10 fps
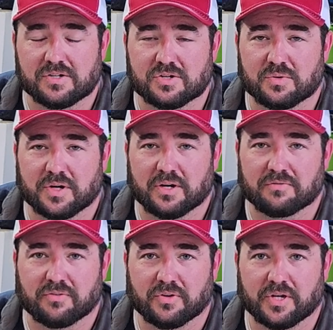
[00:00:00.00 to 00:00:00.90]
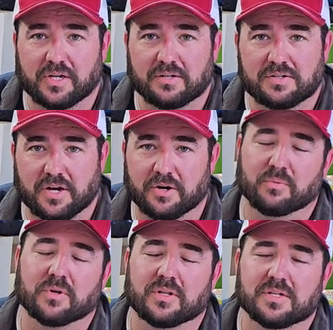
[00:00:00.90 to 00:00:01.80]
showing how to fully tear
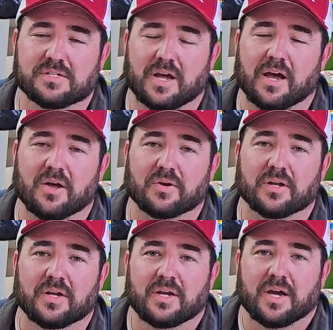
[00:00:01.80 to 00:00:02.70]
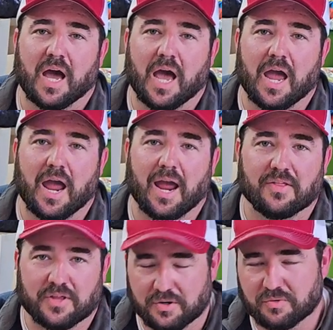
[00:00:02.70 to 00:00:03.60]
one of these down
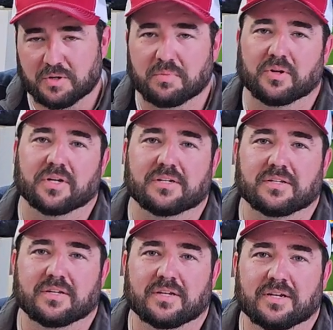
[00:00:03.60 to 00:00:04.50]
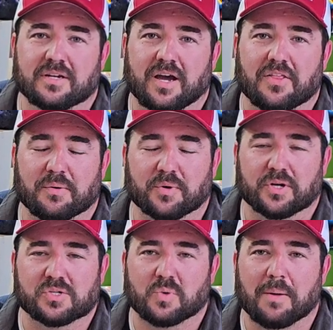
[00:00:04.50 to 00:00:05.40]
and then rebuild it. And then we're
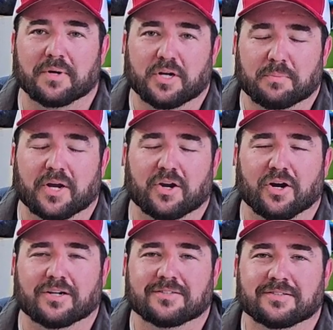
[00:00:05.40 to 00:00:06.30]
gonna swap it into my car.